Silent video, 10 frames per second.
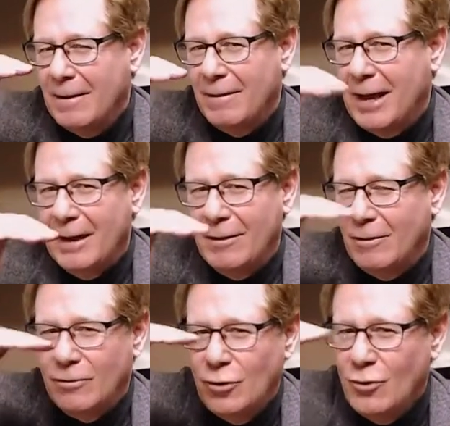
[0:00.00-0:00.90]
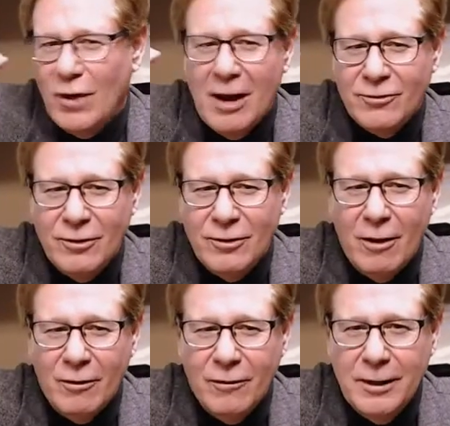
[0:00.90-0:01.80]

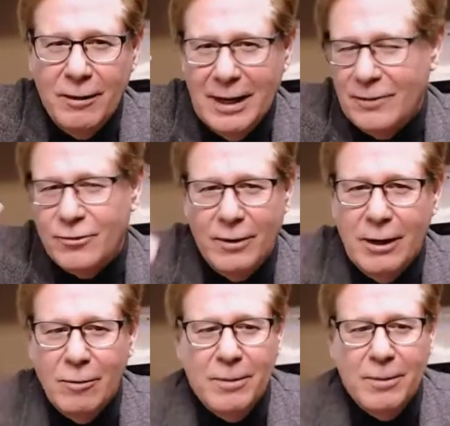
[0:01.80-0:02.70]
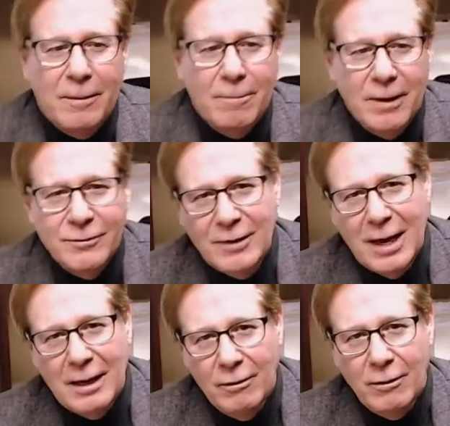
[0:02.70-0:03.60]
$2,000 figure at answer A or B because,
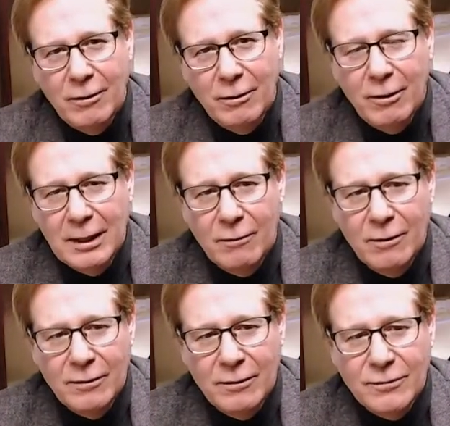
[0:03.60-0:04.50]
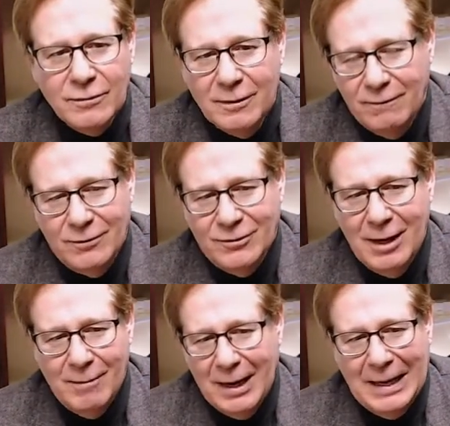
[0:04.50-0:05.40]
hey, you're in a hurry to get rid of this
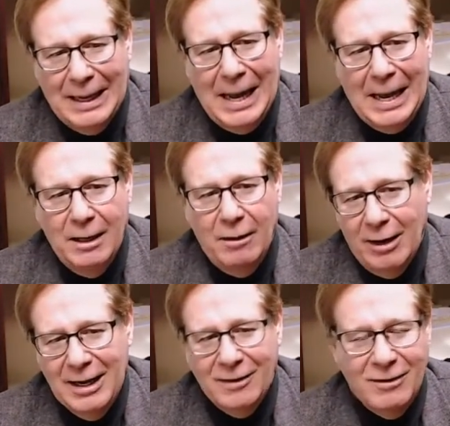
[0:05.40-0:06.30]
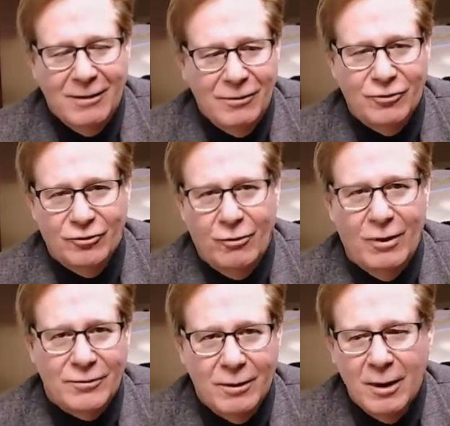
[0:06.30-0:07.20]
exam. I got to get out of here. I can't take the
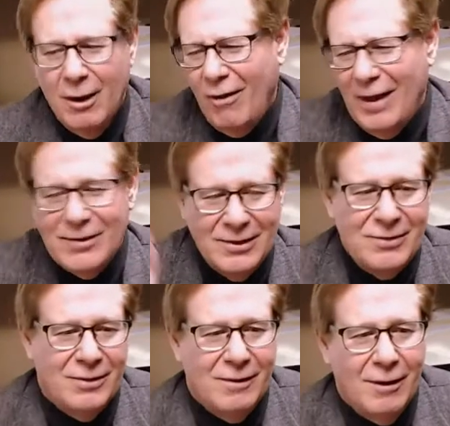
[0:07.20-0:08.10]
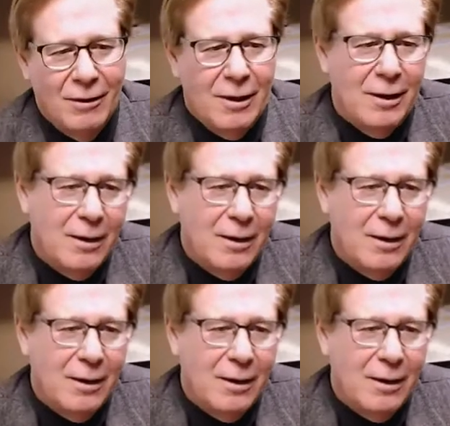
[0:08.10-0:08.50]
stress. Oh, that's easy. You